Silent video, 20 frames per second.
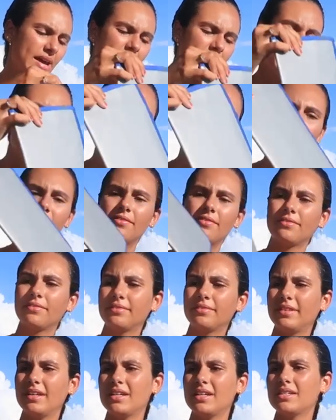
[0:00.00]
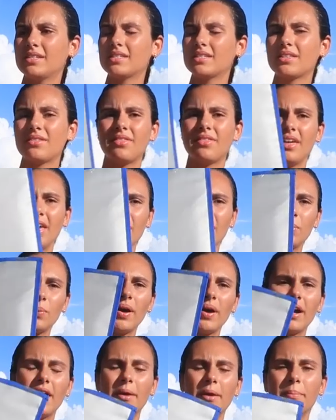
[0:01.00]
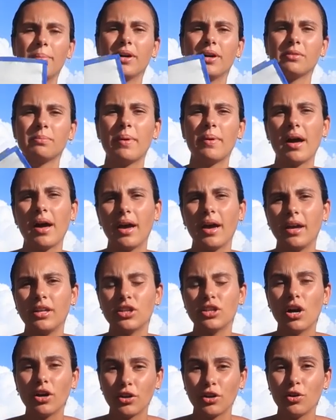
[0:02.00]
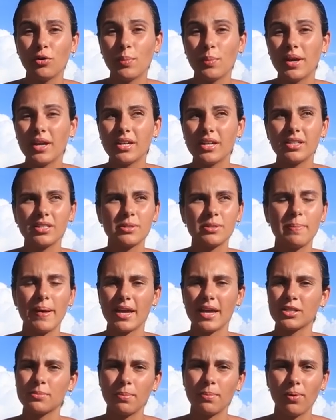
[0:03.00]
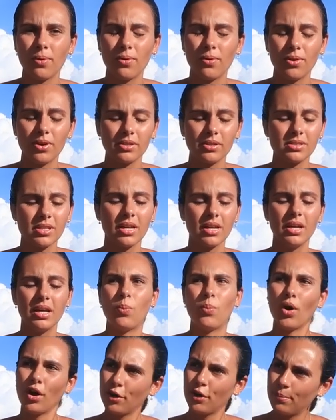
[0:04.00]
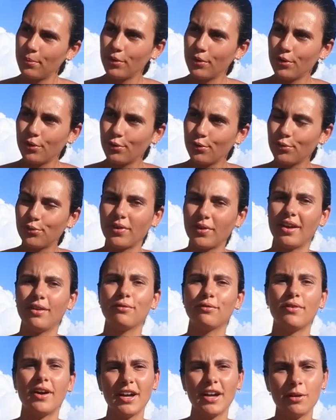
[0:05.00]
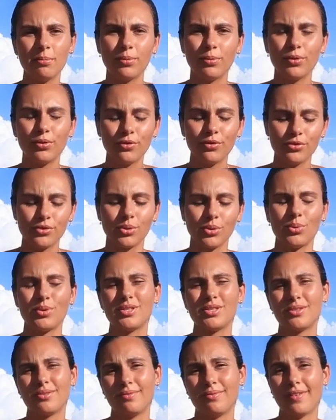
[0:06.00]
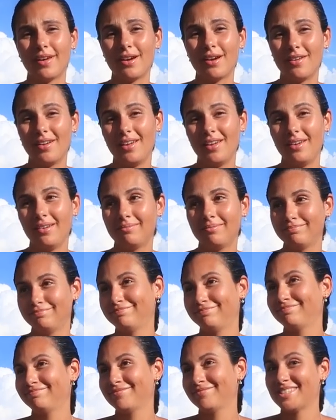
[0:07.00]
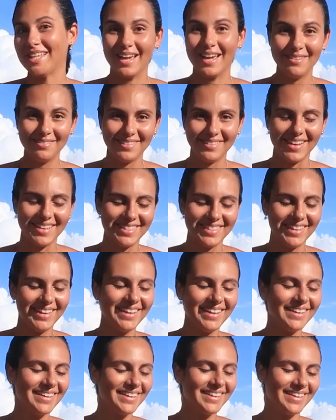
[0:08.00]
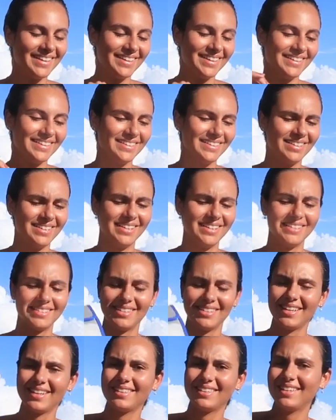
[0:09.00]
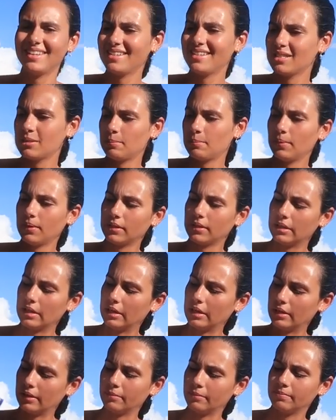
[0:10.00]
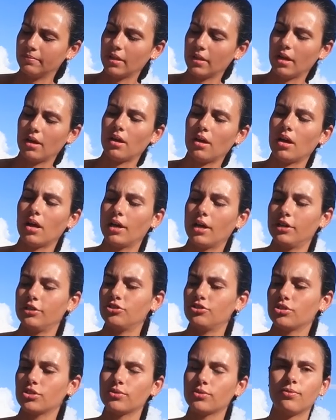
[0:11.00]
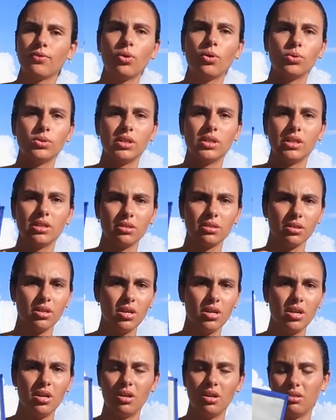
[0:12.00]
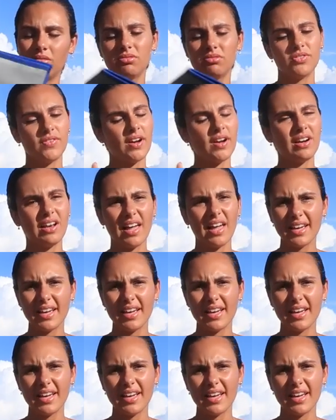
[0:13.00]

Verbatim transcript: I have this thing where I put my documents, passport, waterproof and fireproof, so it's very safe. I think it's like this, but uh, I just fold it. It's very